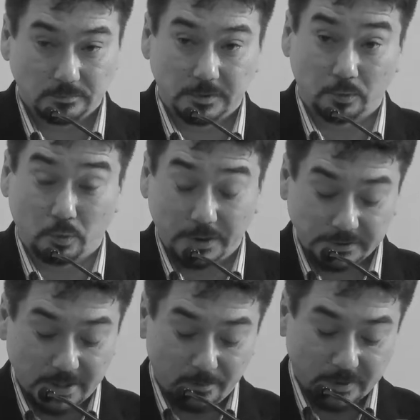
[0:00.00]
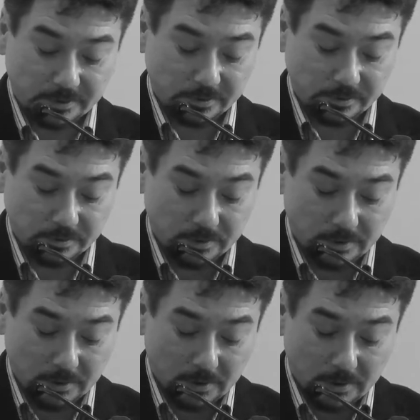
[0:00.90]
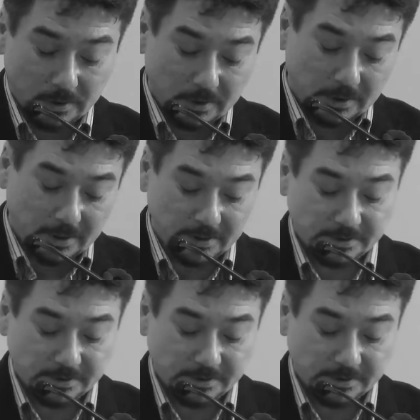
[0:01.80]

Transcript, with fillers: And what is that message? It